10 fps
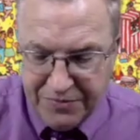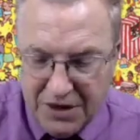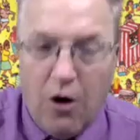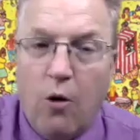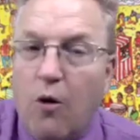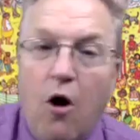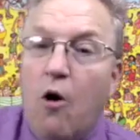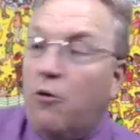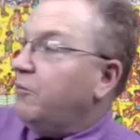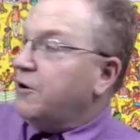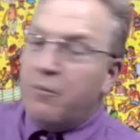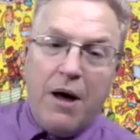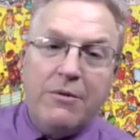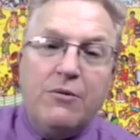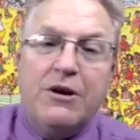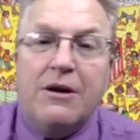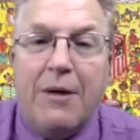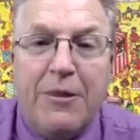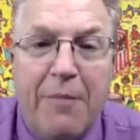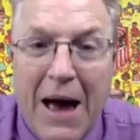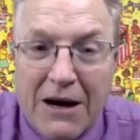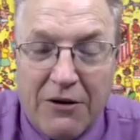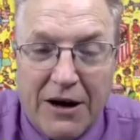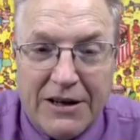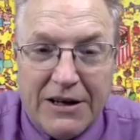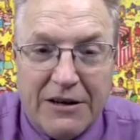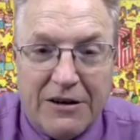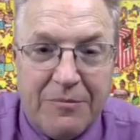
oh, oh, you're probably wondering about the background here.